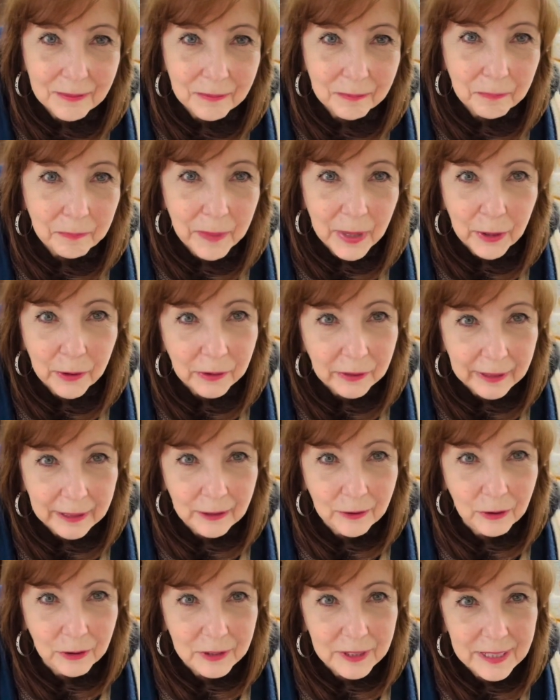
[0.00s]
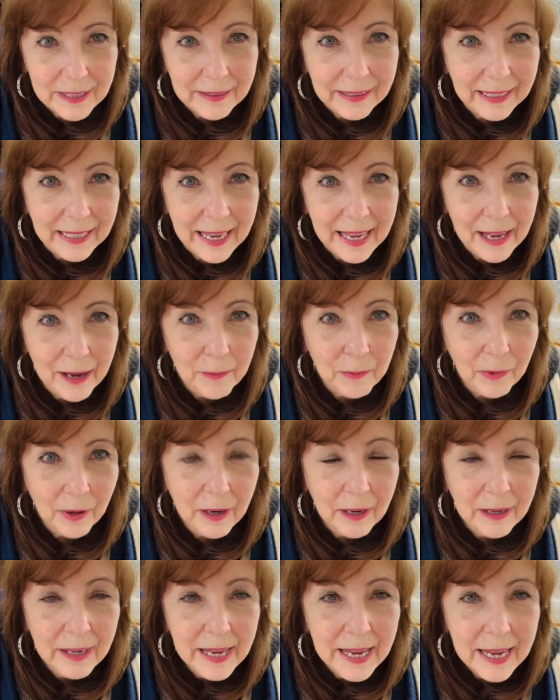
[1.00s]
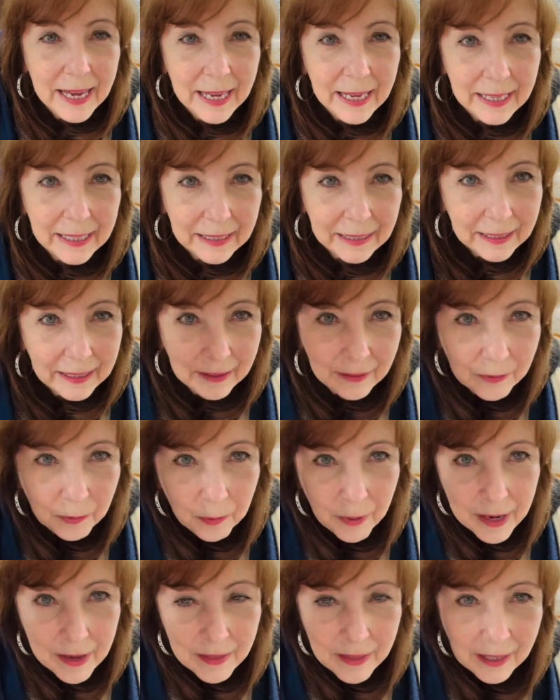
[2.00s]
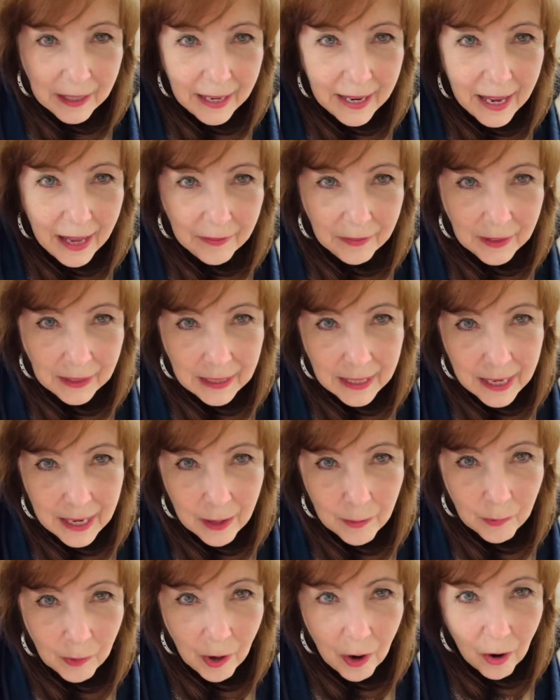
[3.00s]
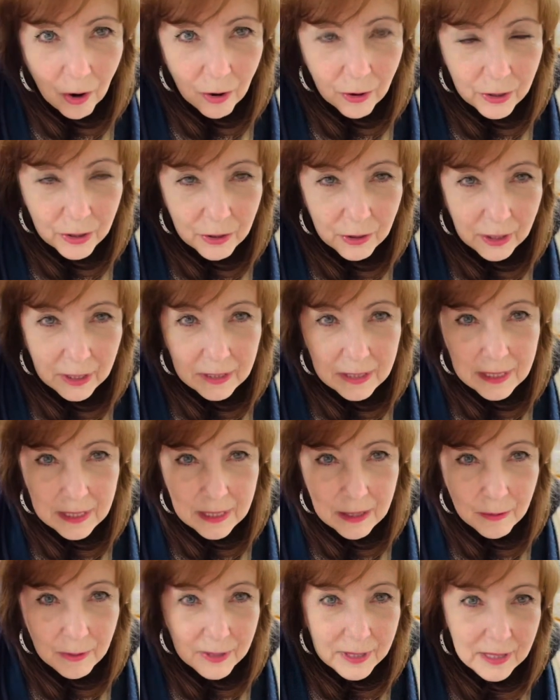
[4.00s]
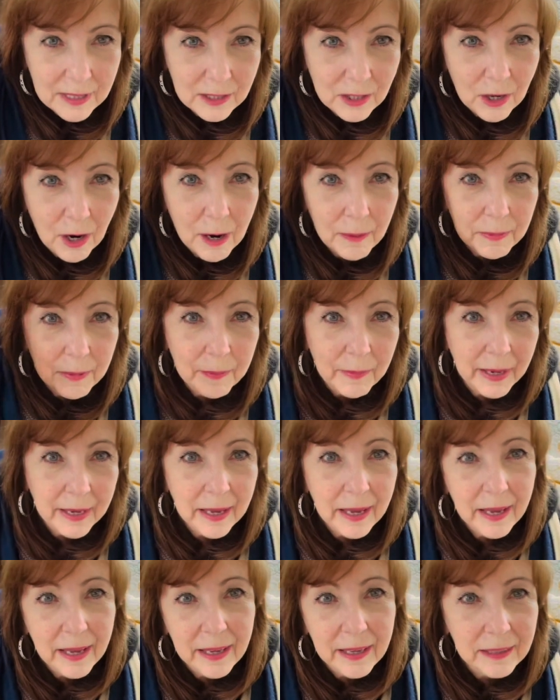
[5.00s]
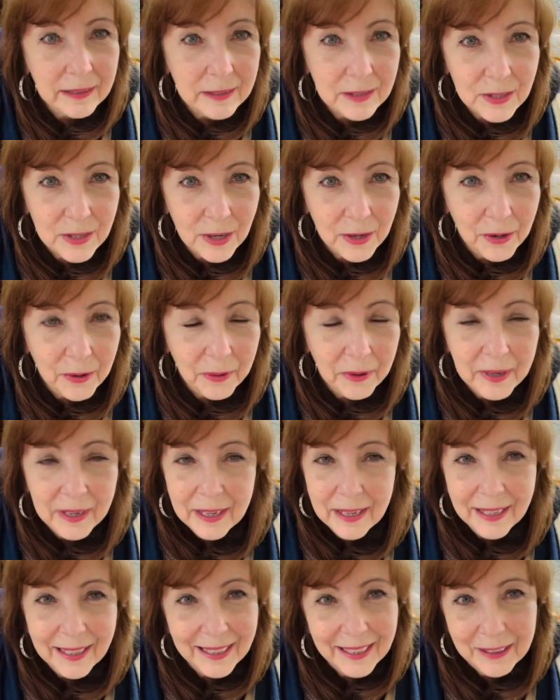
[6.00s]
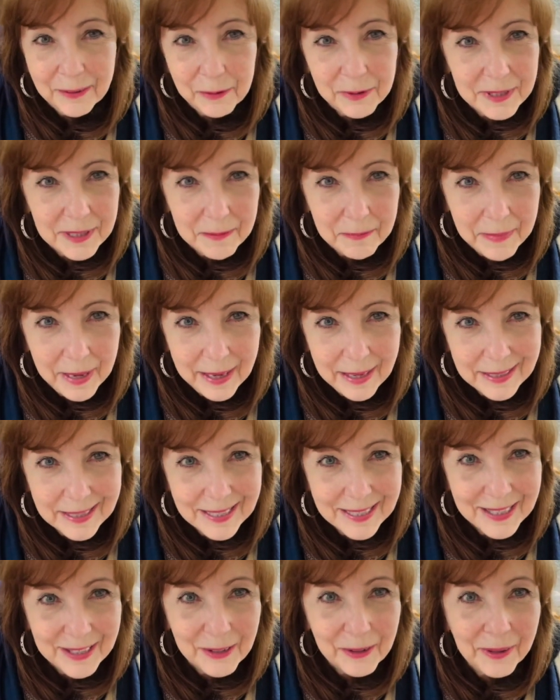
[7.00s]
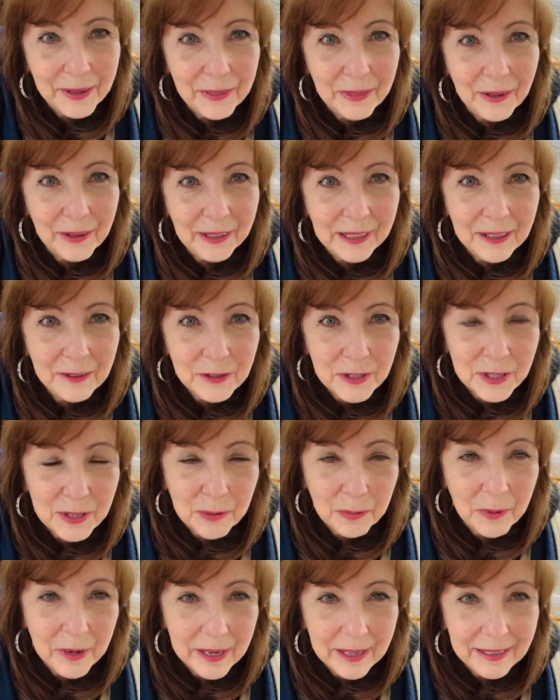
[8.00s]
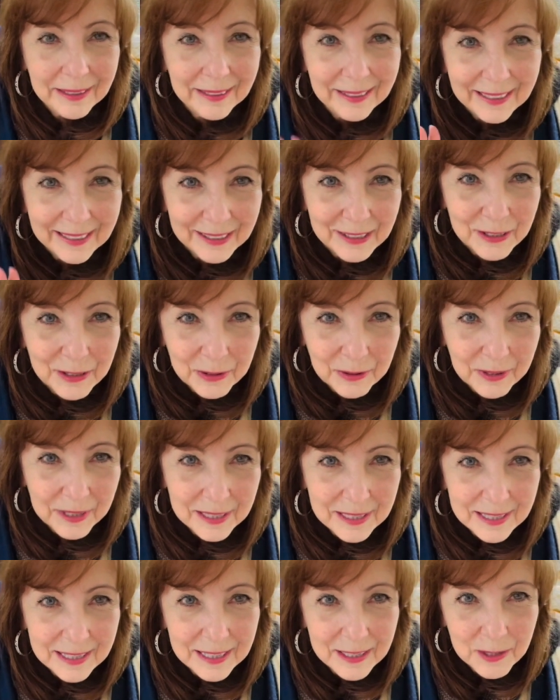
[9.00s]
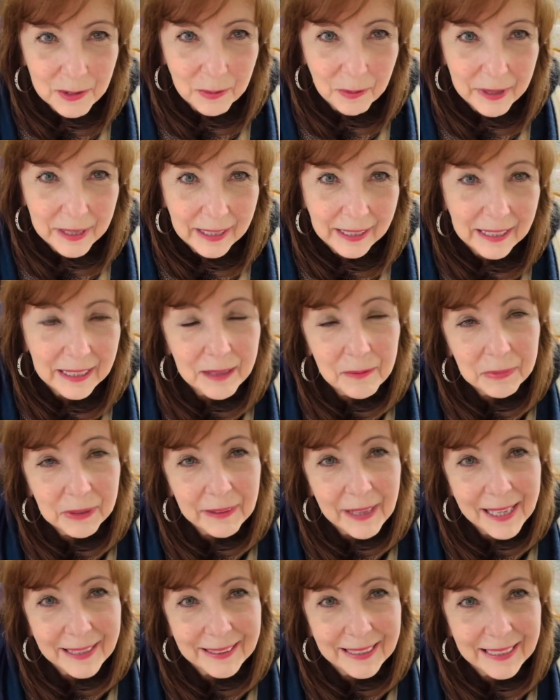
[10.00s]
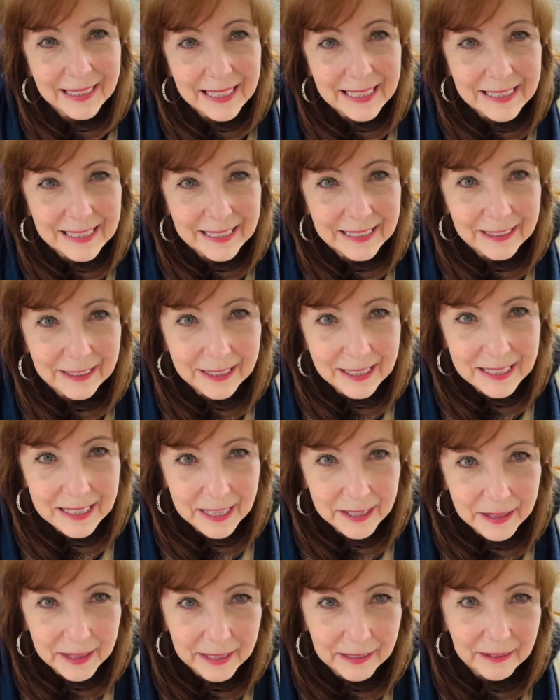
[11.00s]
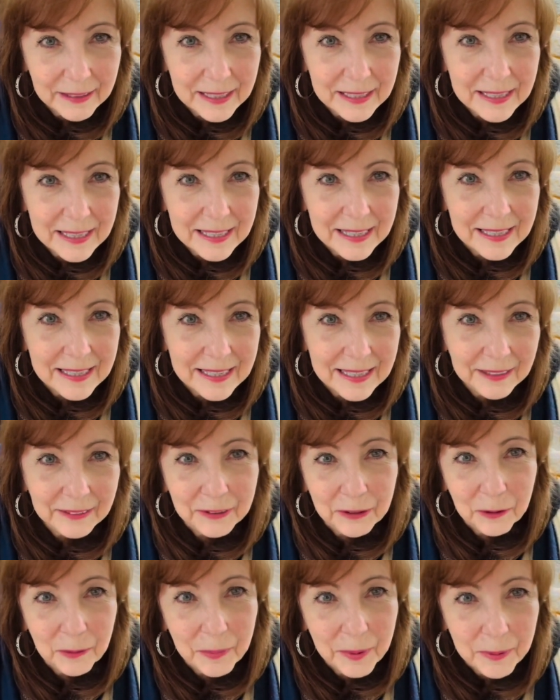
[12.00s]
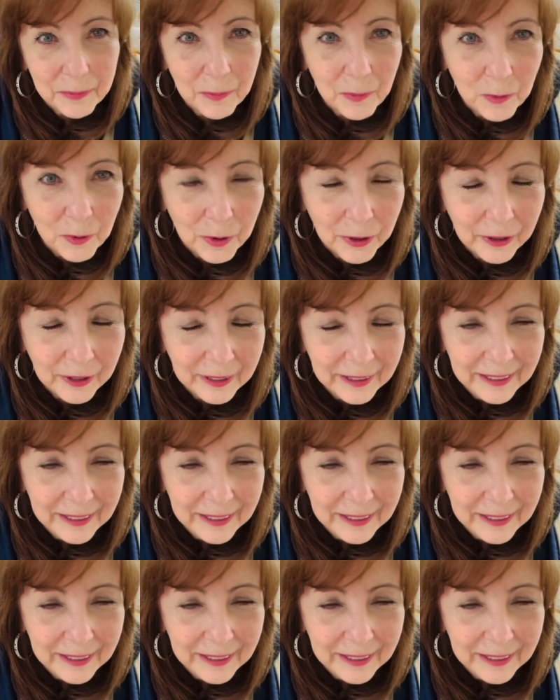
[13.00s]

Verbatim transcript: barely looked at the camera. And the way that I had the camera, all you could see was the top of my head. So it was a mess. So I thought I'll just wait and do this this week. And I'm glad that I did because I think this is a little bit more